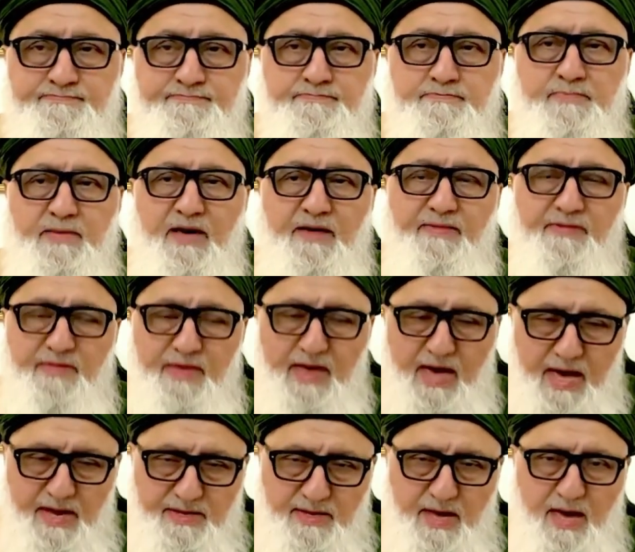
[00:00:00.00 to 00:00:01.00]
At
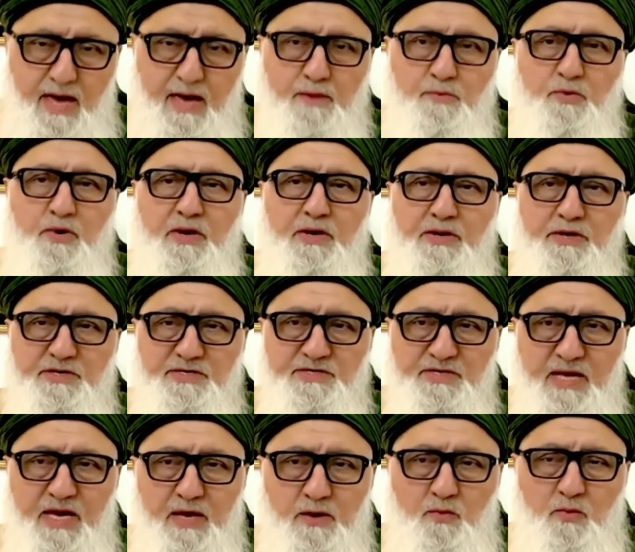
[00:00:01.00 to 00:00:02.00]
that time we
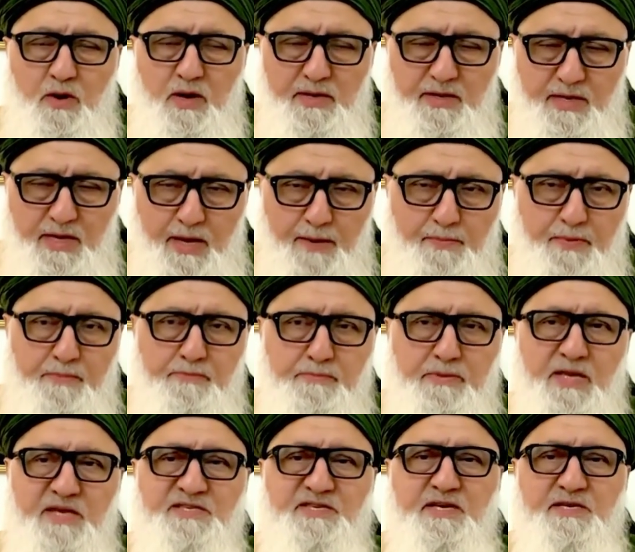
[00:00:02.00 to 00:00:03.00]
understand what type of
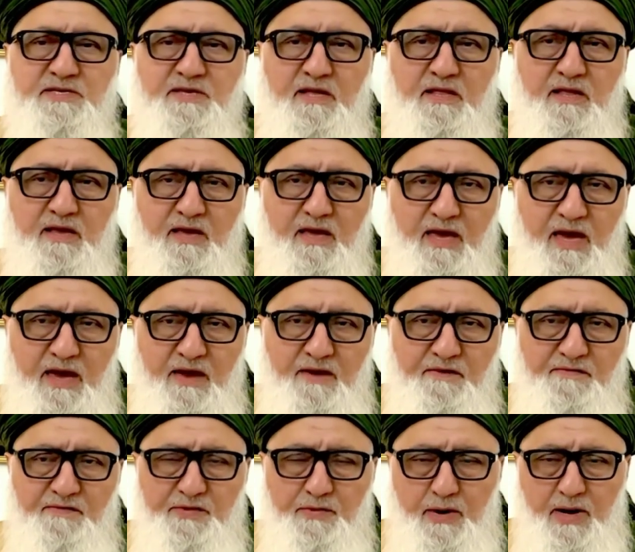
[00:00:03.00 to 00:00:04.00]
blessings Allah
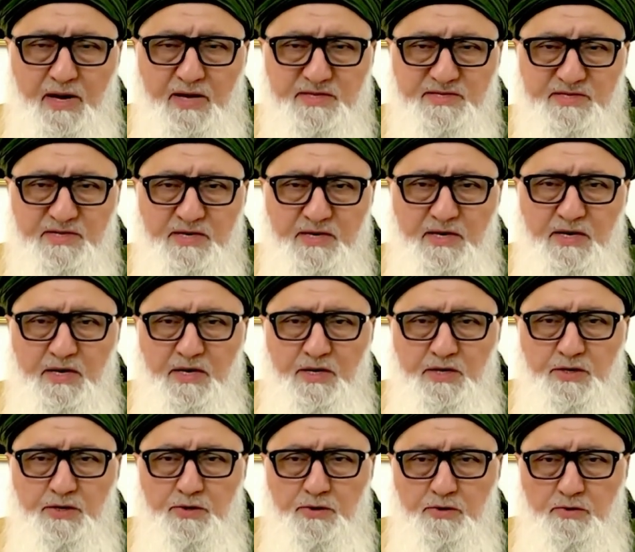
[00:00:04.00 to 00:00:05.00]
gave to us
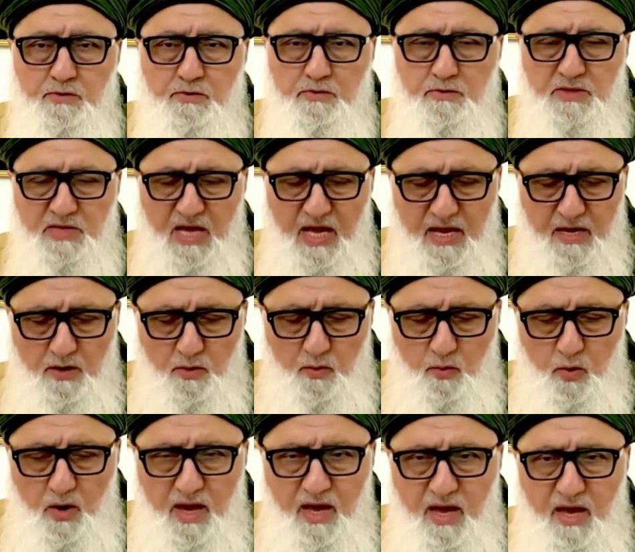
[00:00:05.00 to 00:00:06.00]
to take
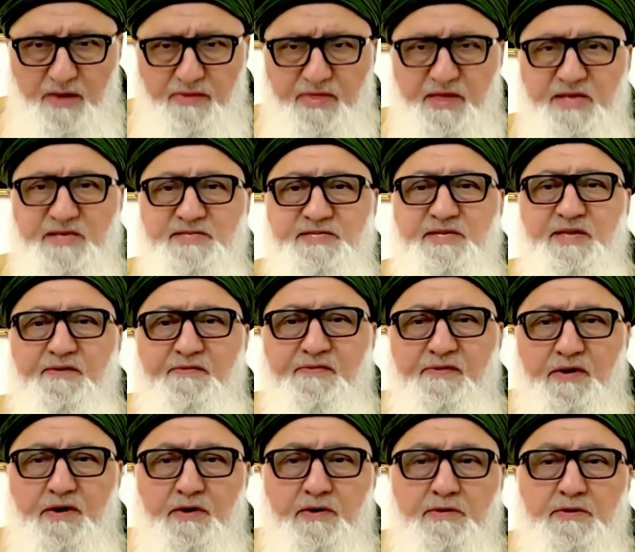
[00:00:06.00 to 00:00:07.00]
away these
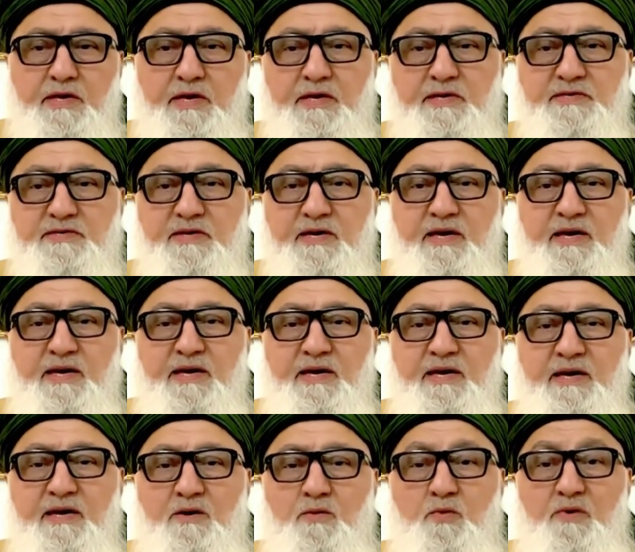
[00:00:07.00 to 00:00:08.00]
difficulties.
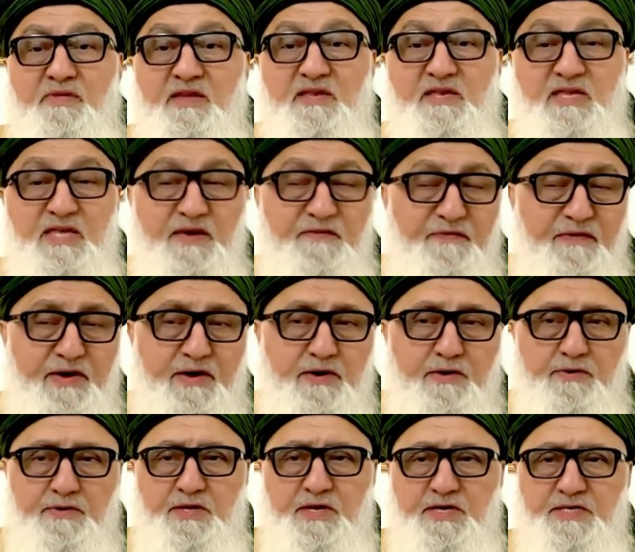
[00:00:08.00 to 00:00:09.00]
When the
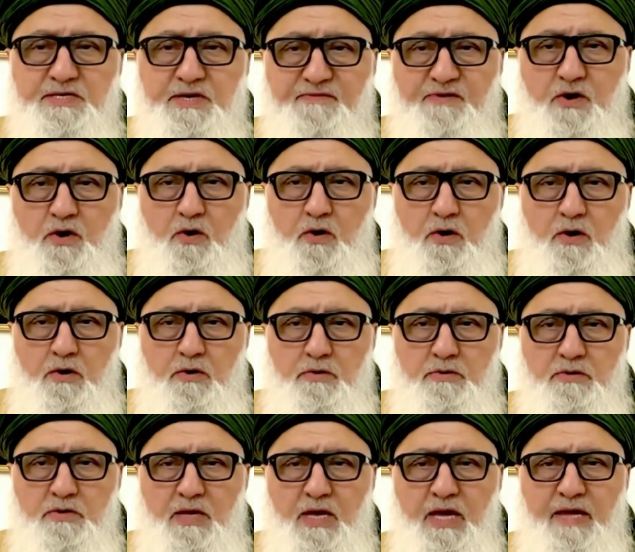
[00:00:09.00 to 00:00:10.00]
difficulties have
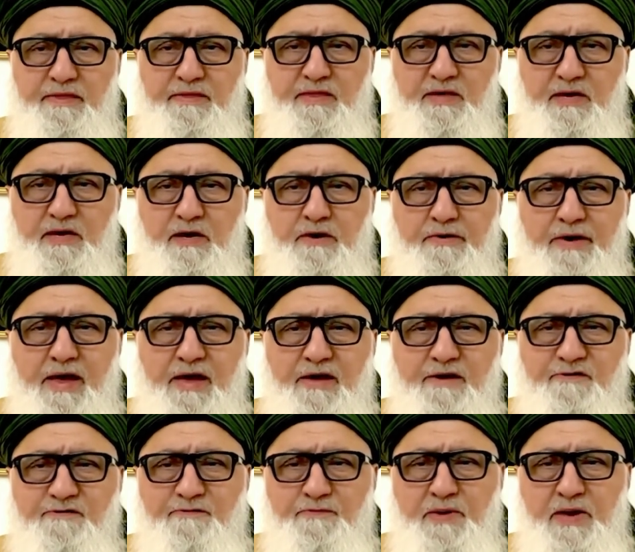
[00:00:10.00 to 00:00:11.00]
gone and the
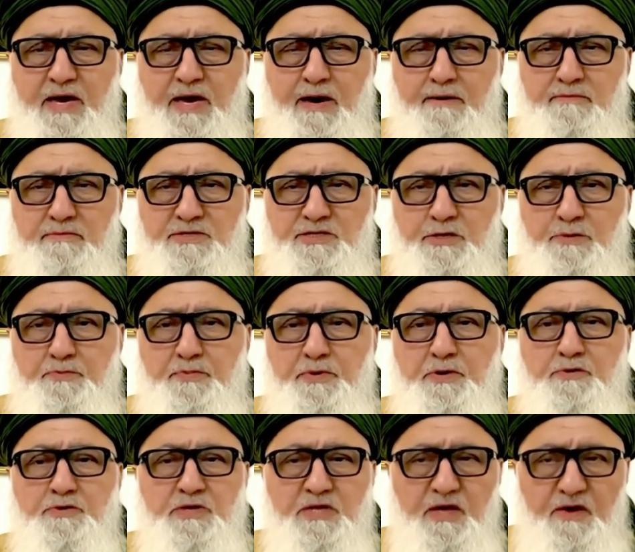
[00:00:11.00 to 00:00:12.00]
grave becomes the
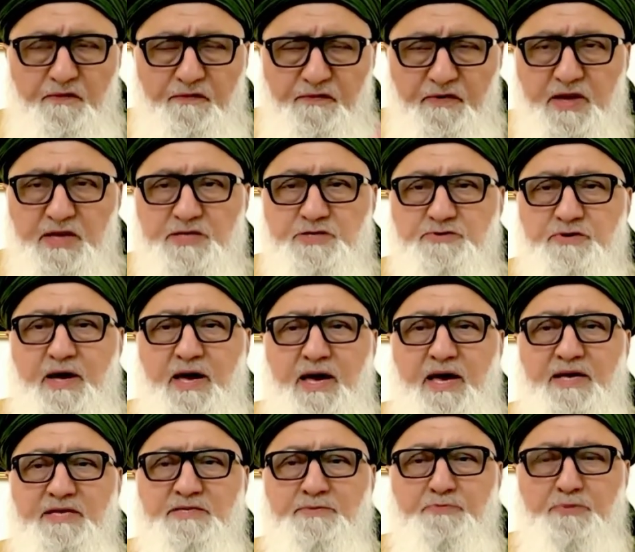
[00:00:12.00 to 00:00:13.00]
beatific
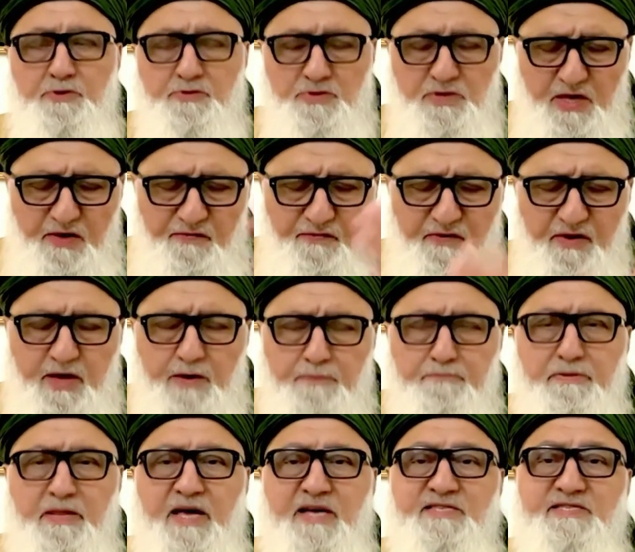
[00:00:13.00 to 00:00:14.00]
dress, beatific
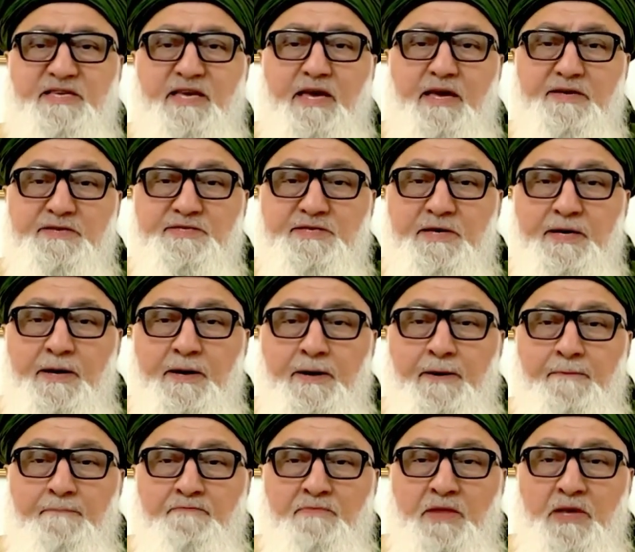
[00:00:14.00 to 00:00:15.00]
blessings,
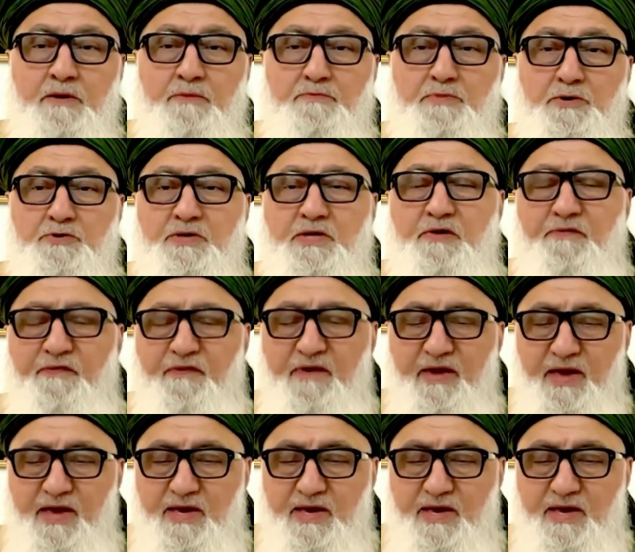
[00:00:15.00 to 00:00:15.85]
beatific